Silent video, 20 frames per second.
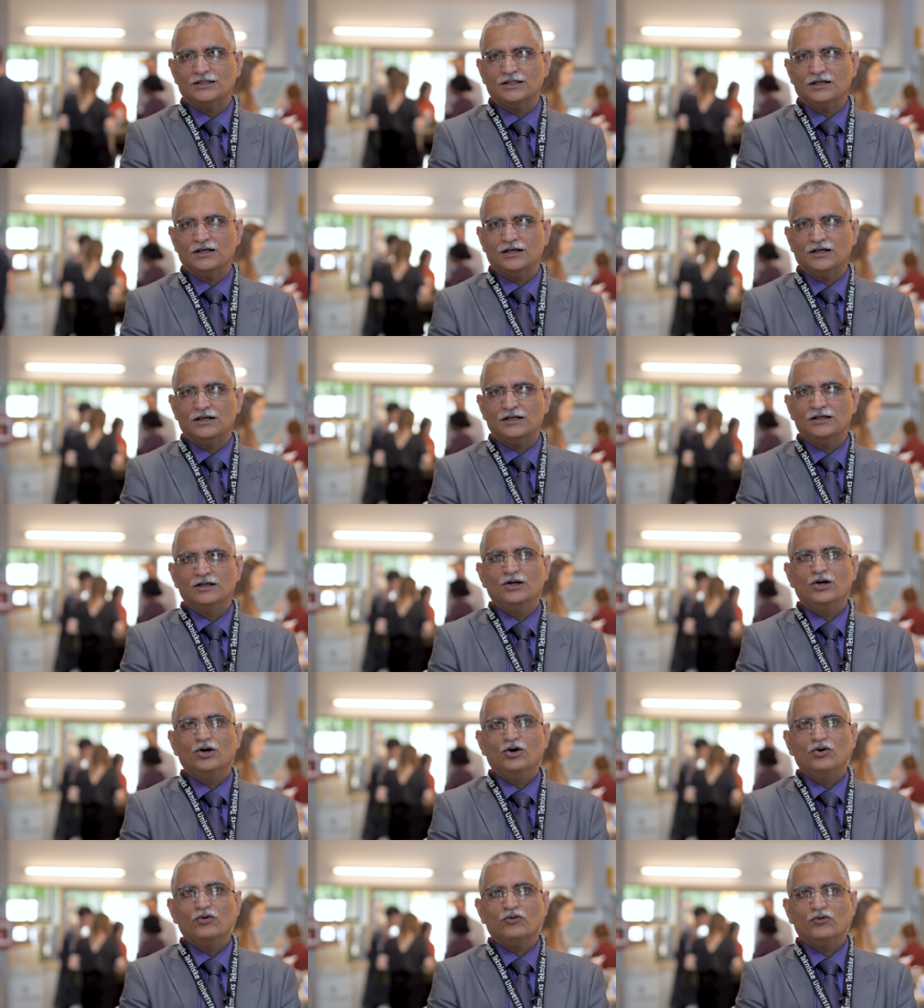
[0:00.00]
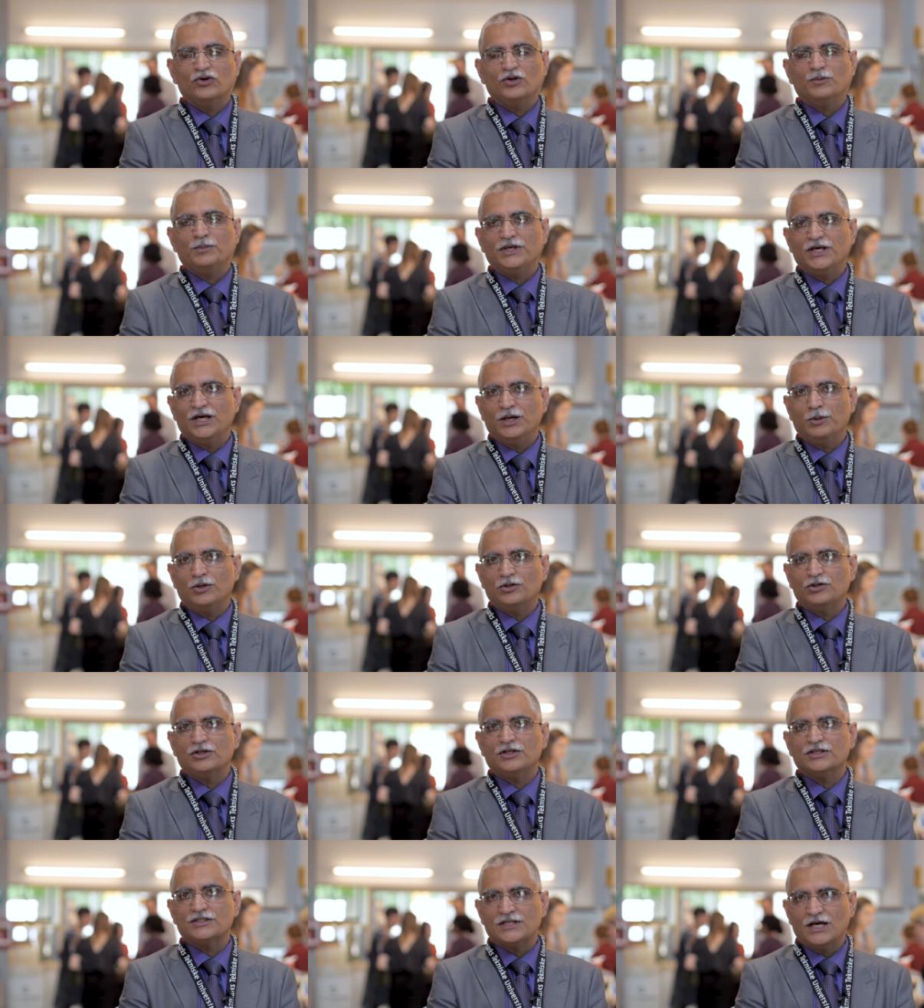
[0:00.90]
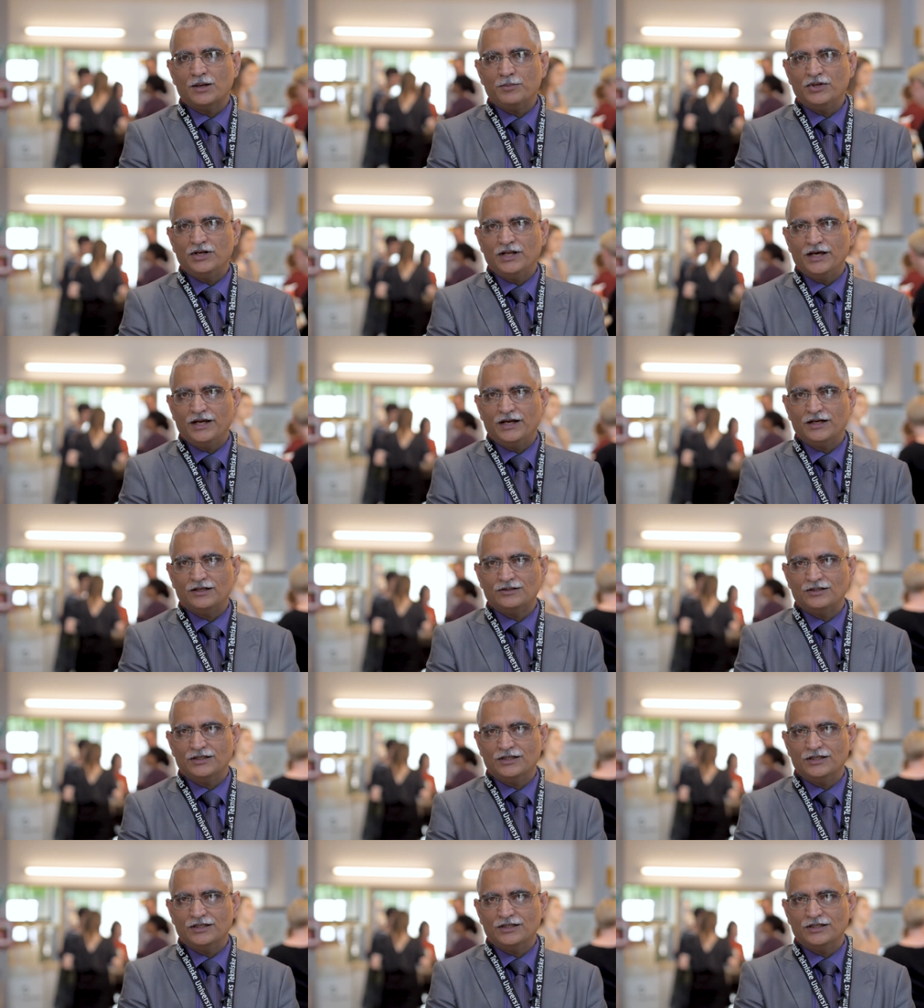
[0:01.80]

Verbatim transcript: Uh, we'll be able to disseminate